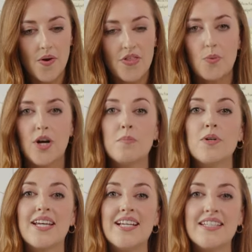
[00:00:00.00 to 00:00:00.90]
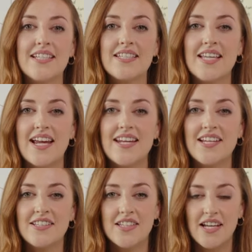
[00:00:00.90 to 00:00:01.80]
The workbook is insane.
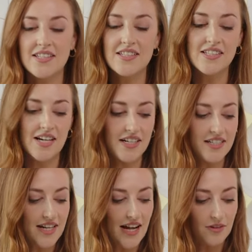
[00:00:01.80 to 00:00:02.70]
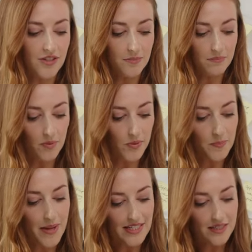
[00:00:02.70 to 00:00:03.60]
It started out, it was
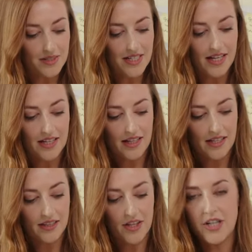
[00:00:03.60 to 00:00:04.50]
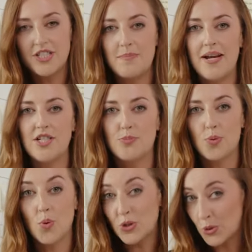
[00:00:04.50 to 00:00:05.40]
meant to be like a little 30-page
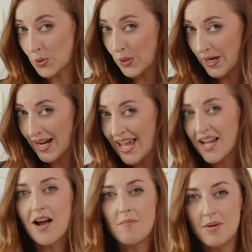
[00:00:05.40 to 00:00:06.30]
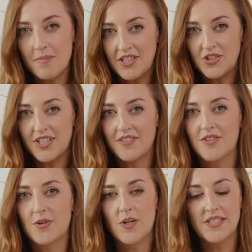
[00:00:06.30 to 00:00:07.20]
brochure, complimentary of
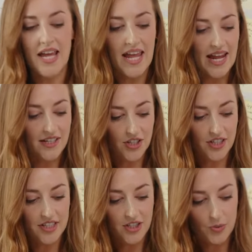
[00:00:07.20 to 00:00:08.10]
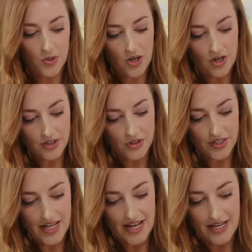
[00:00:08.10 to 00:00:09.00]
the course. It turned into a
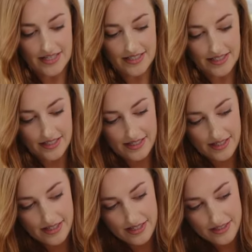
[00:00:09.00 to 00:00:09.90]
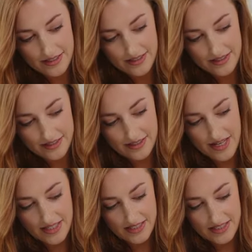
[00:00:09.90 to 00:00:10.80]

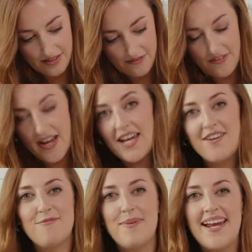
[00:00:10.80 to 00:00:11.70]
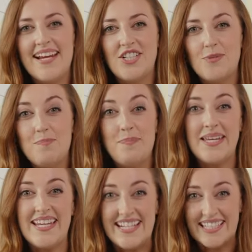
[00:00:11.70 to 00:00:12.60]
165-page
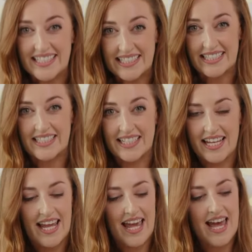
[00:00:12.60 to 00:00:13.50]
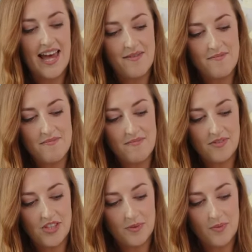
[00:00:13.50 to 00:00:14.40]
beast. When
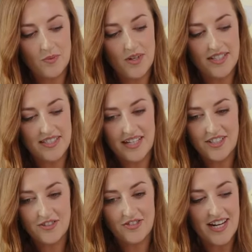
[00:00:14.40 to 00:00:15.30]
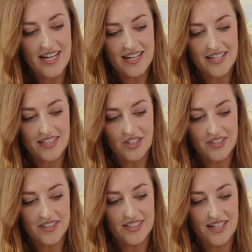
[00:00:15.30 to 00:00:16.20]
I started writing it, it
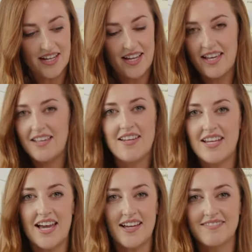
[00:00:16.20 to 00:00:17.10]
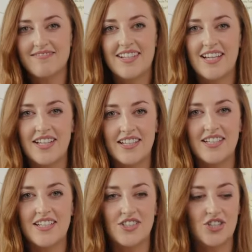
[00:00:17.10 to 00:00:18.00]
just, yeah,
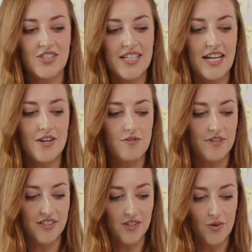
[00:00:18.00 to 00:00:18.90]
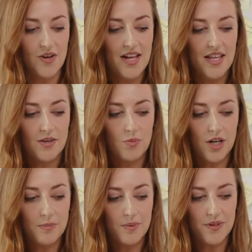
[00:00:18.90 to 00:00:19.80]
it's just taken over. So the
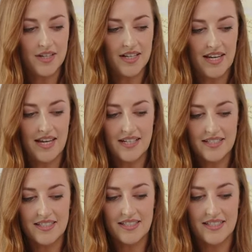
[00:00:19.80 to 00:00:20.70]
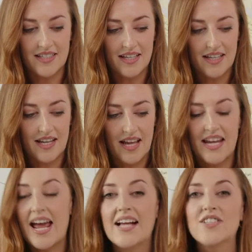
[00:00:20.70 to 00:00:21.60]
workbook is,
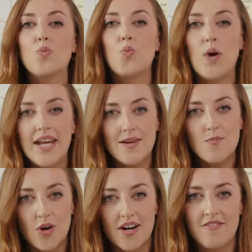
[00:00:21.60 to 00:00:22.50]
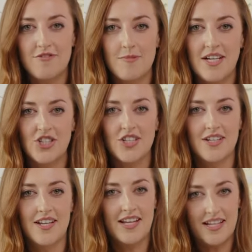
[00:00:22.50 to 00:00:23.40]
it has way more
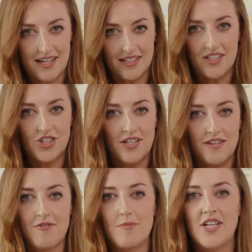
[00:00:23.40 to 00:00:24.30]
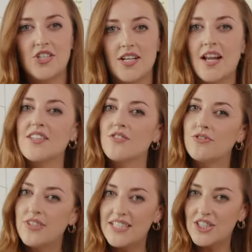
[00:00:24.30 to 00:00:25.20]
information, additional information, lots of
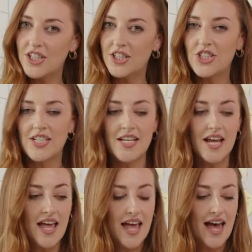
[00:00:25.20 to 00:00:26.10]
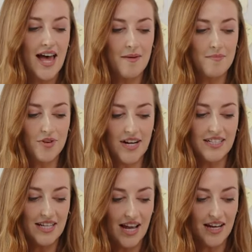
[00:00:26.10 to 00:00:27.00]
research and great
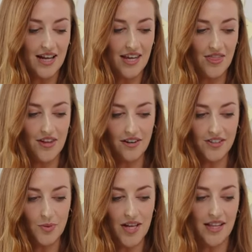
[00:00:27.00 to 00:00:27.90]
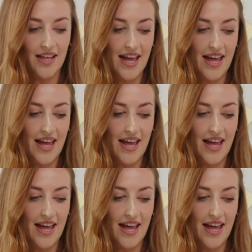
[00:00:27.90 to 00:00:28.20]
data in there as well.